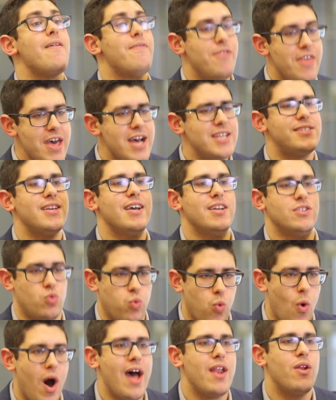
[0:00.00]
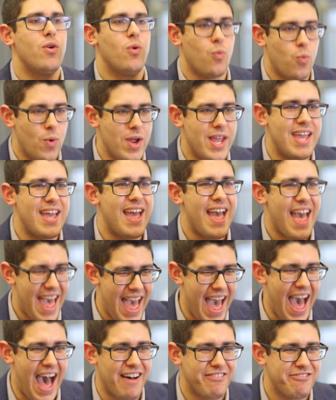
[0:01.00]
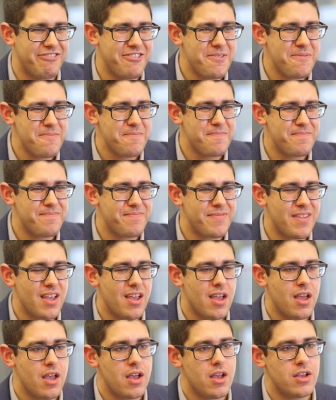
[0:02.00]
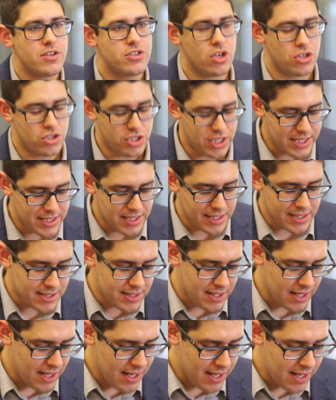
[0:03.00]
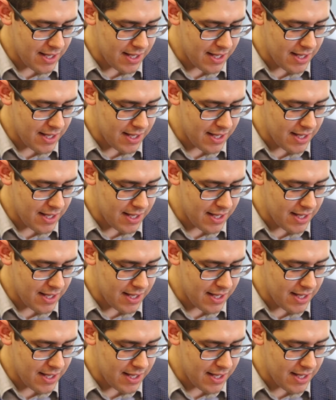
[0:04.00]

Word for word: this is what we have. So Jesus